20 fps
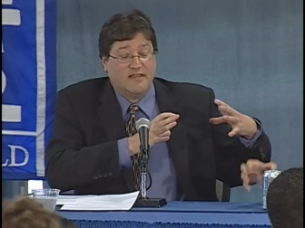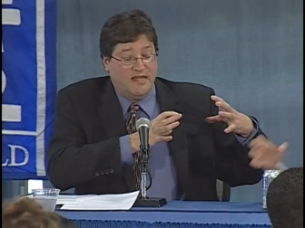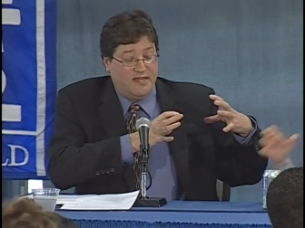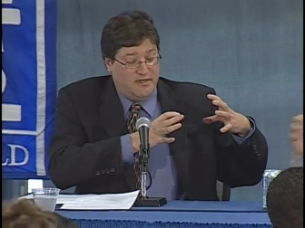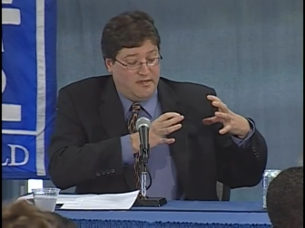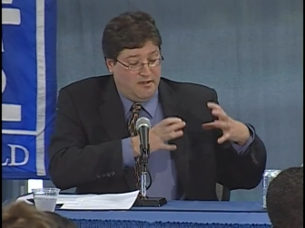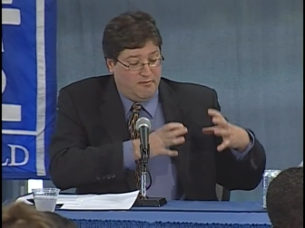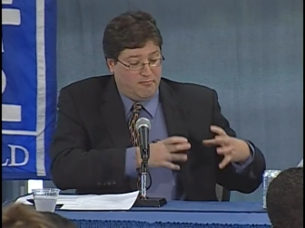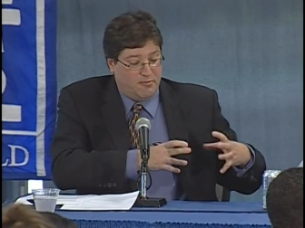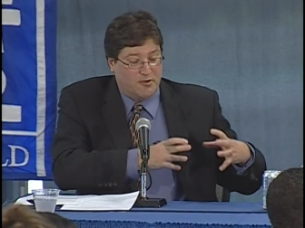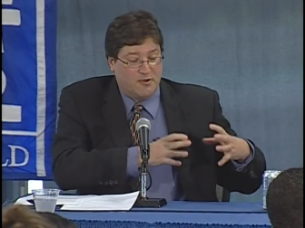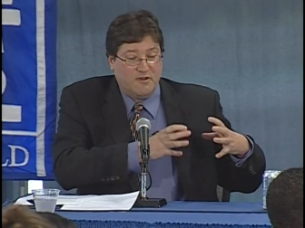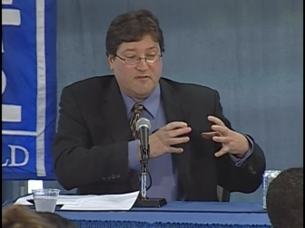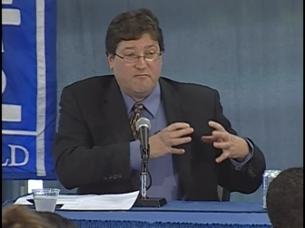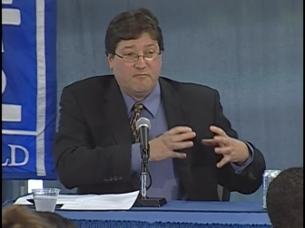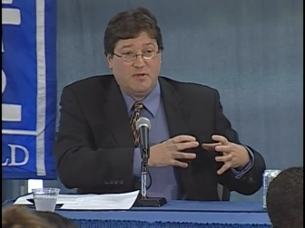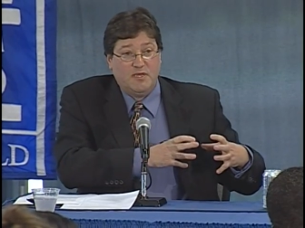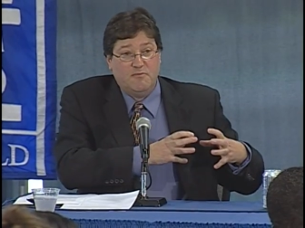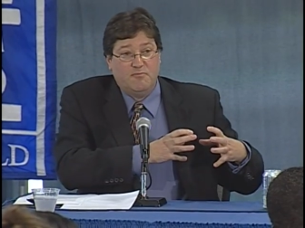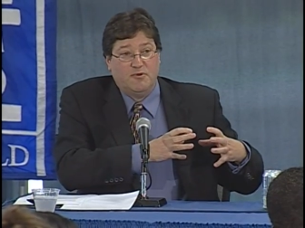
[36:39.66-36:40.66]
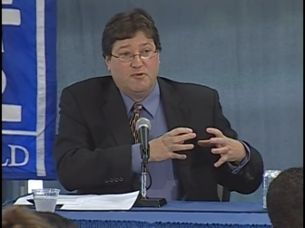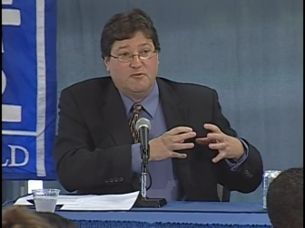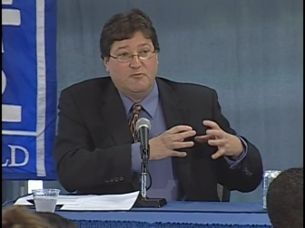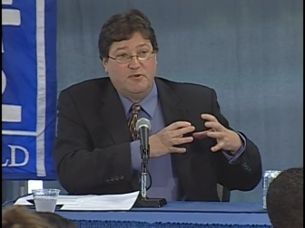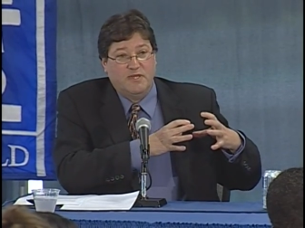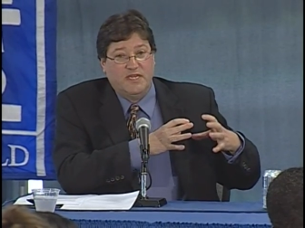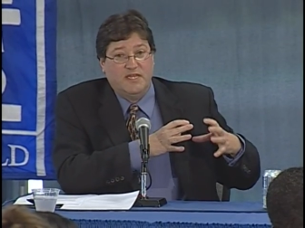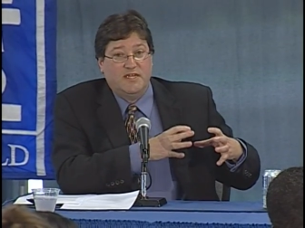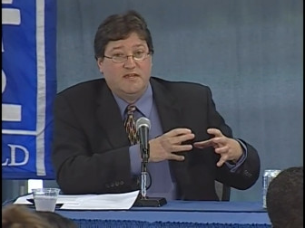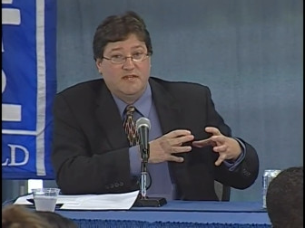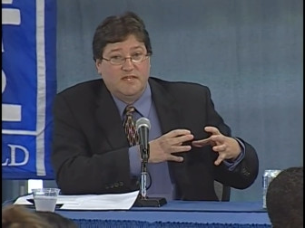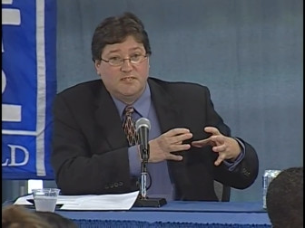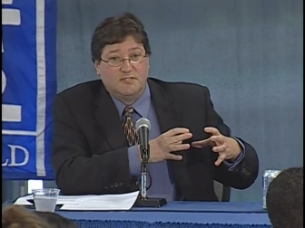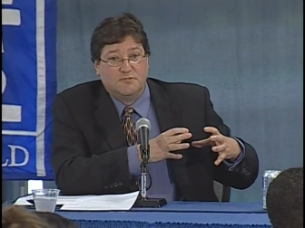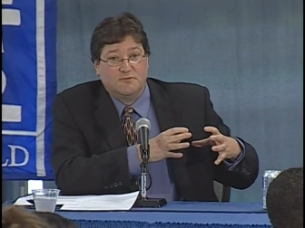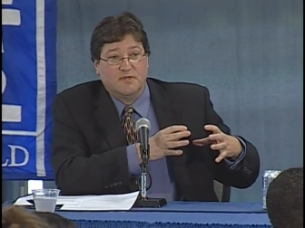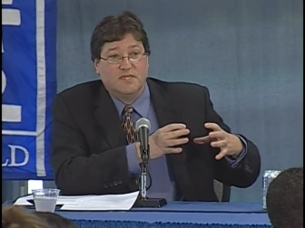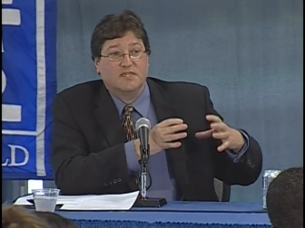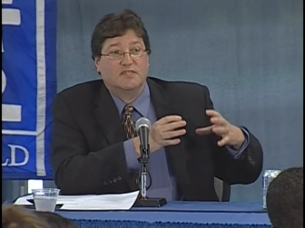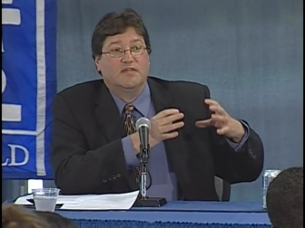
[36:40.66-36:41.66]
a number of people within a
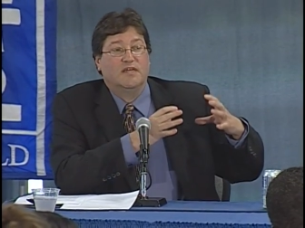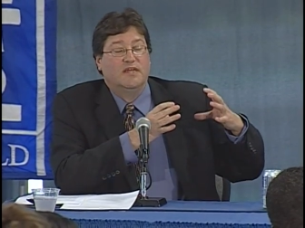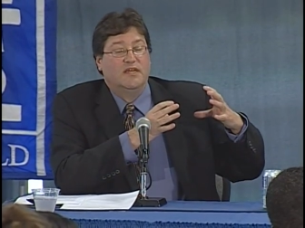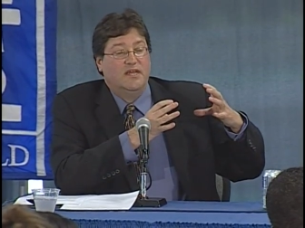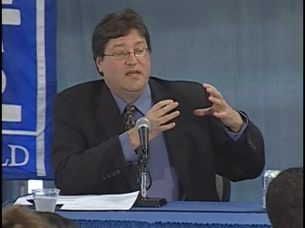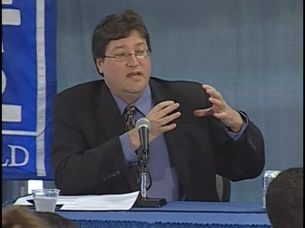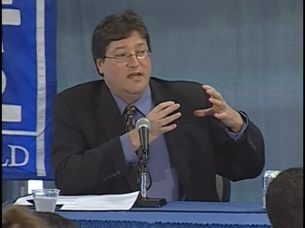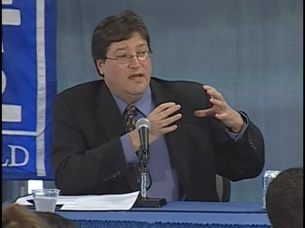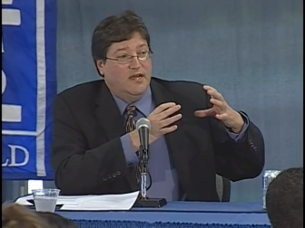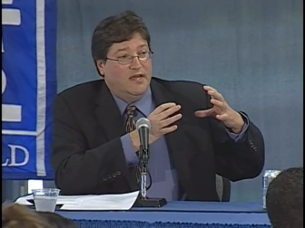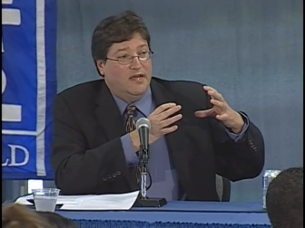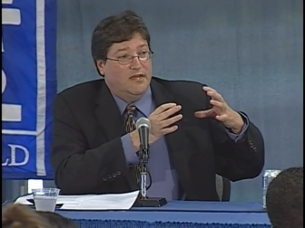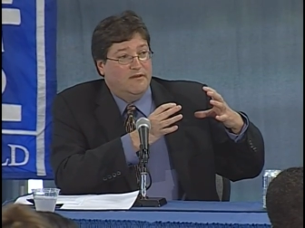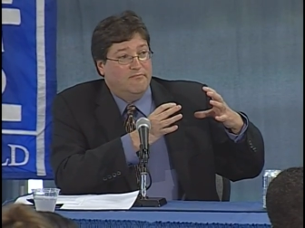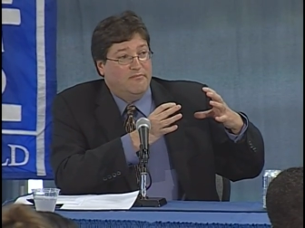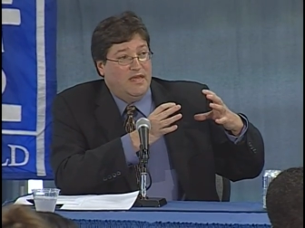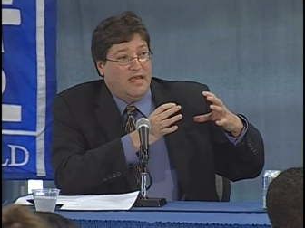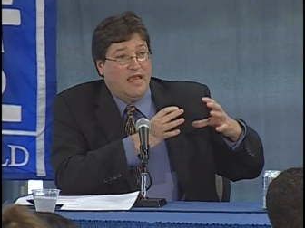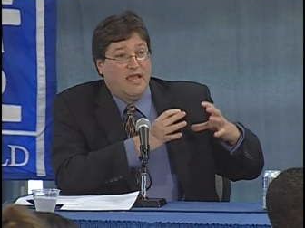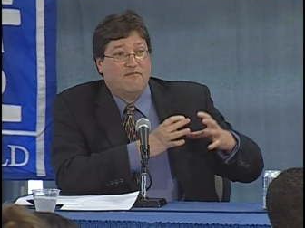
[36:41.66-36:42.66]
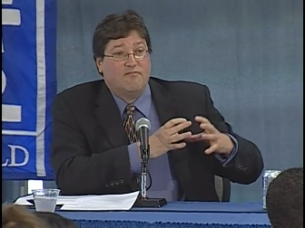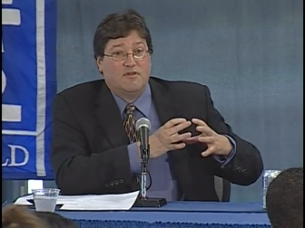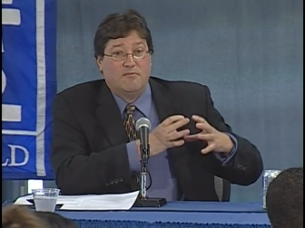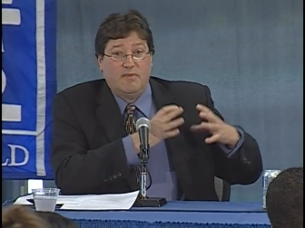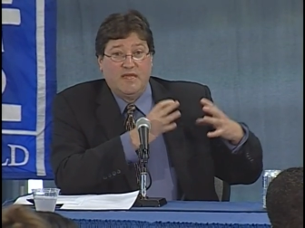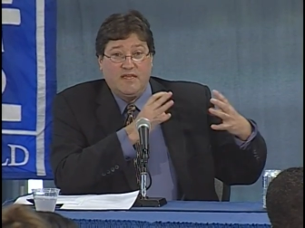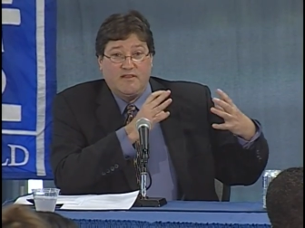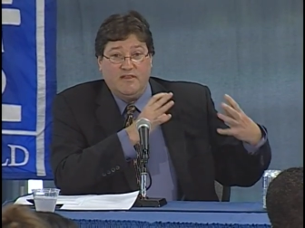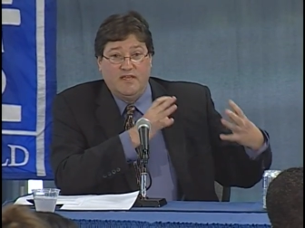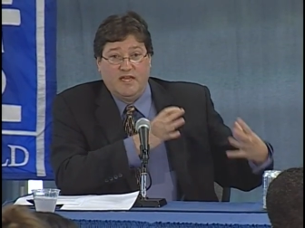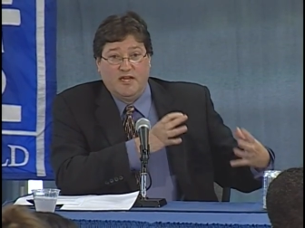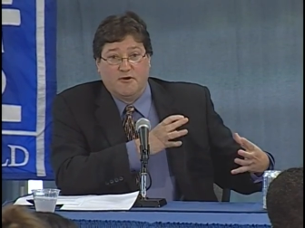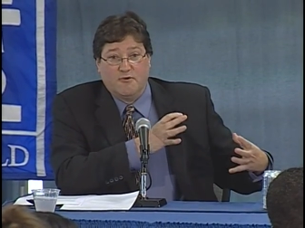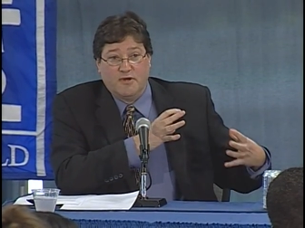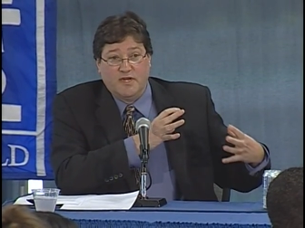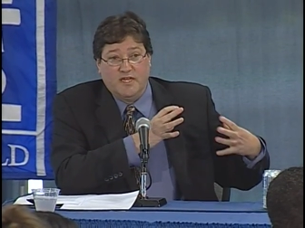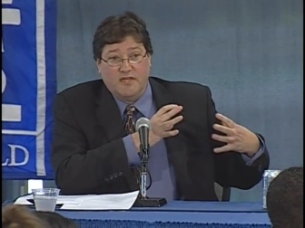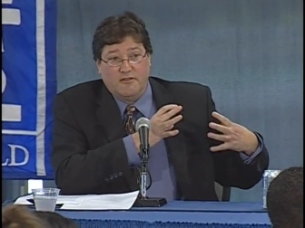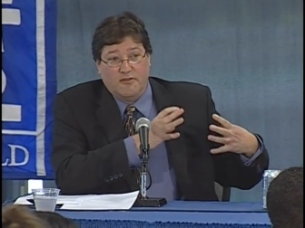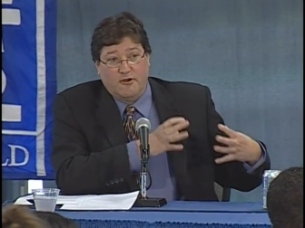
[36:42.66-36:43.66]
district, uh, they have to make the
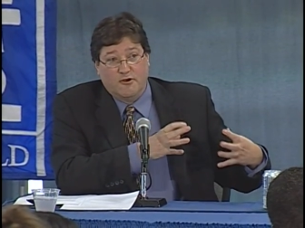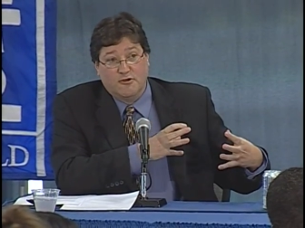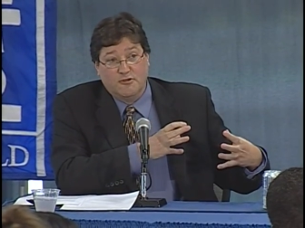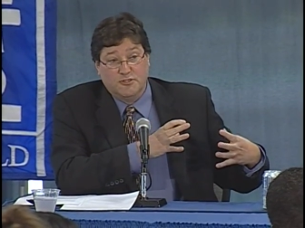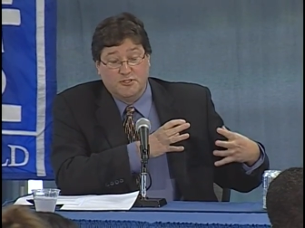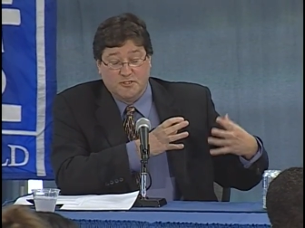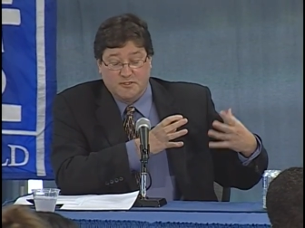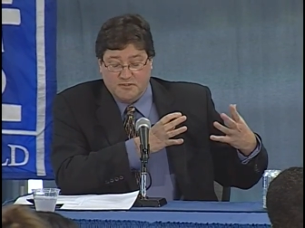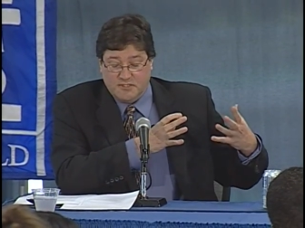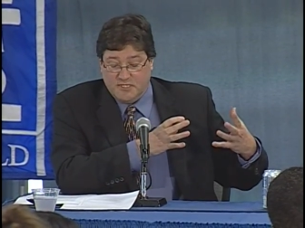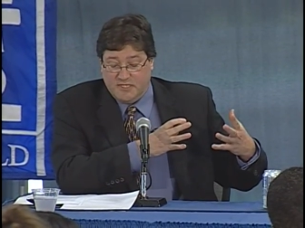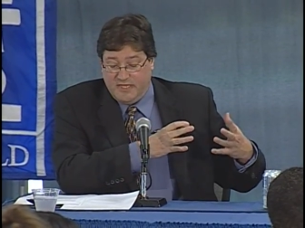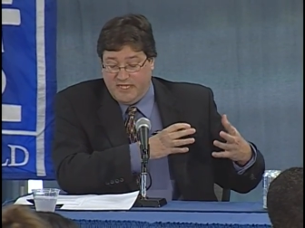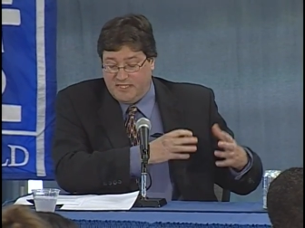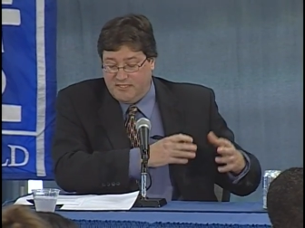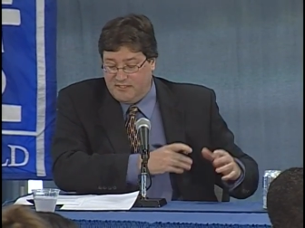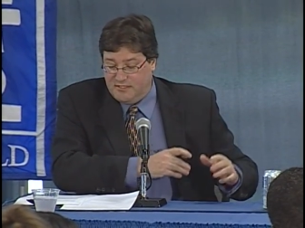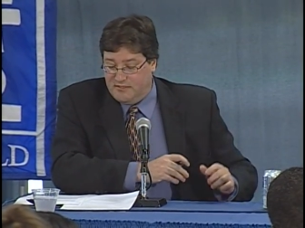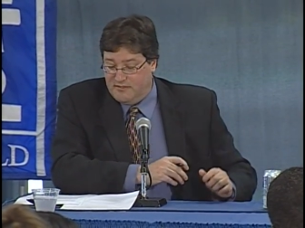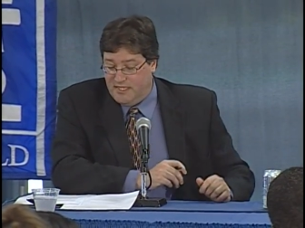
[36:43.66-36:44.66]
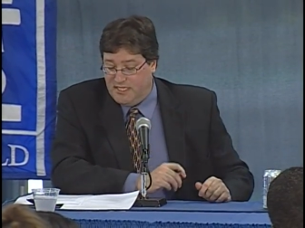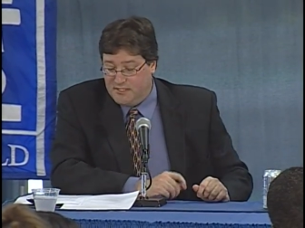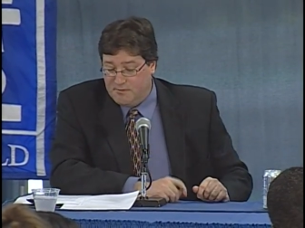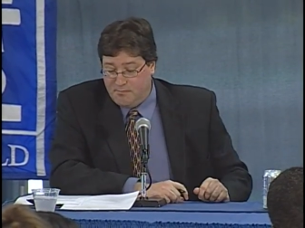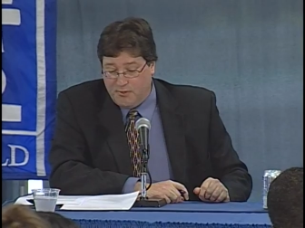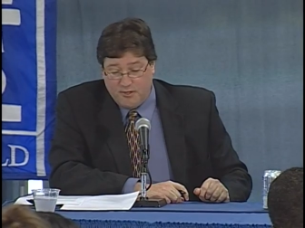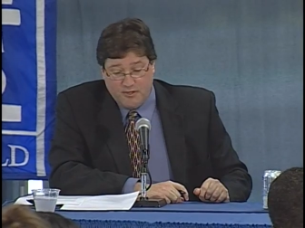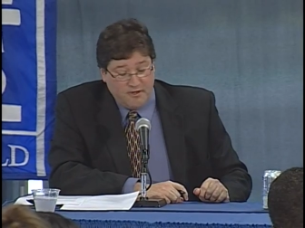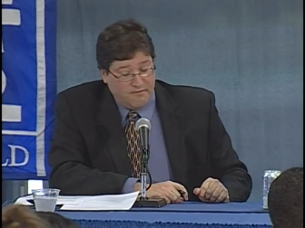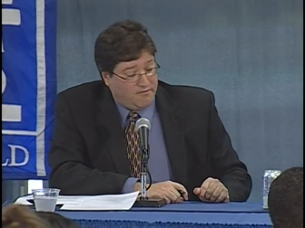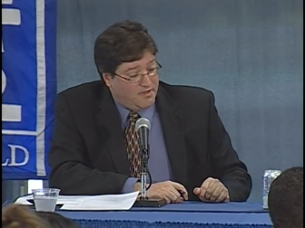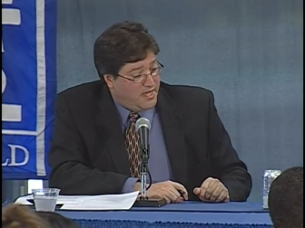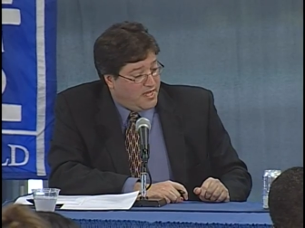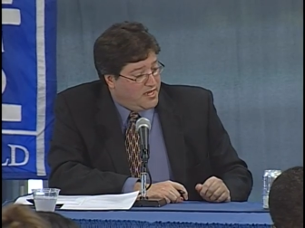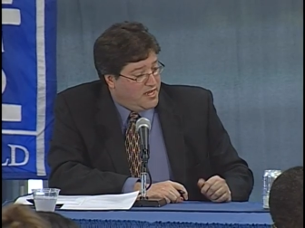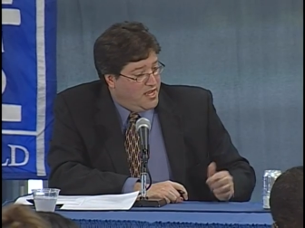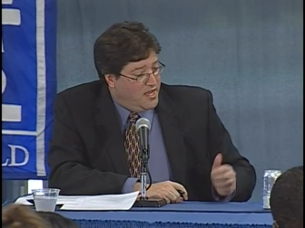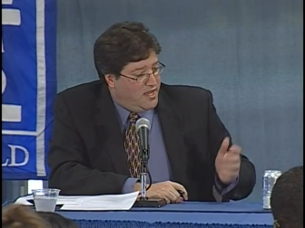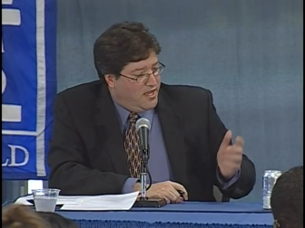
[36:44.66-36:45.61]
area larger. So that's, that's part of that.